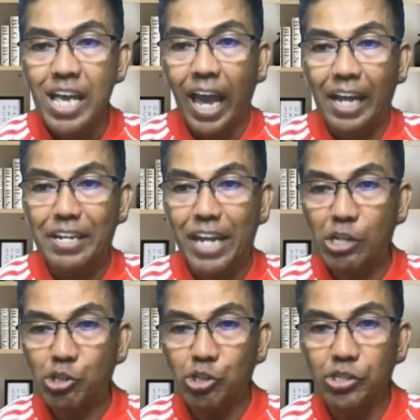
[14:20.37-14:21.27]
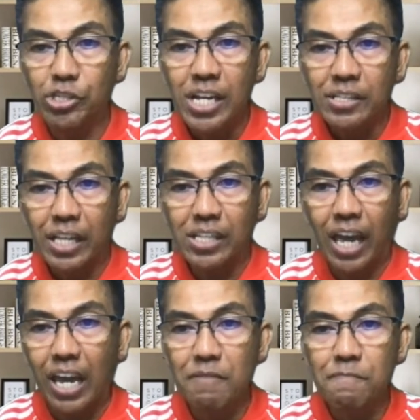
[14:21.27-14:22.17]
a nation that
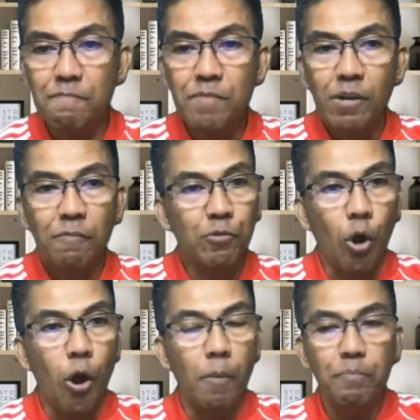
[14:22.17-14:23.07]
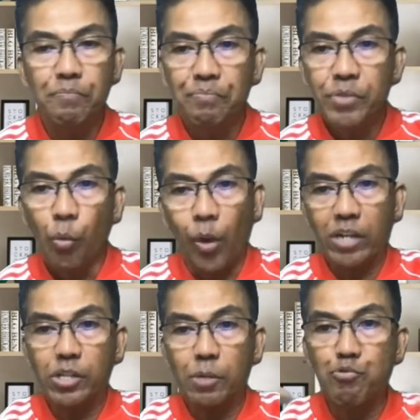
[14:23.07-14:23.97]
came from where
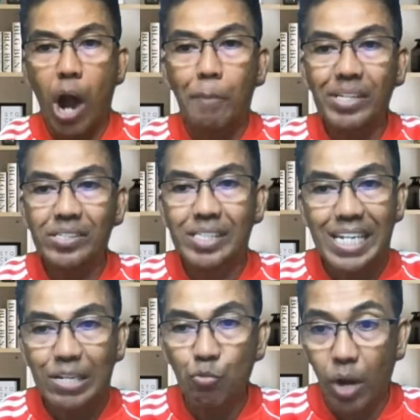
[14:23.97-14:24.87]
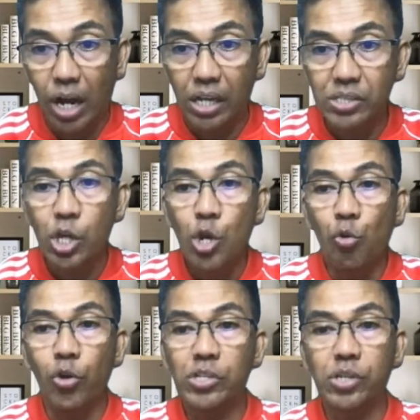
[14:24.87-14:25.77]
the promised seed was,
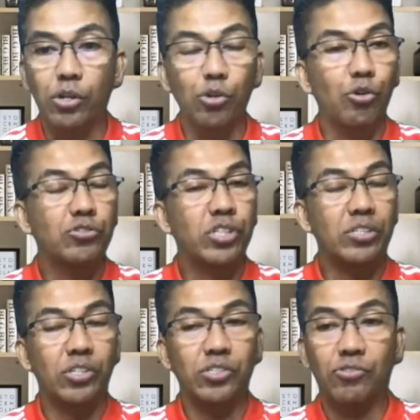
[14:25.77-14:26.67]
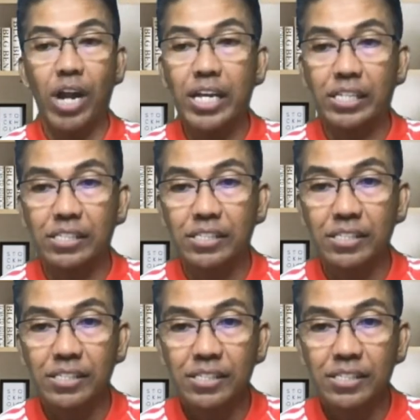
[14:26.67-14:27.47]
who is our Lord Jesus Christ.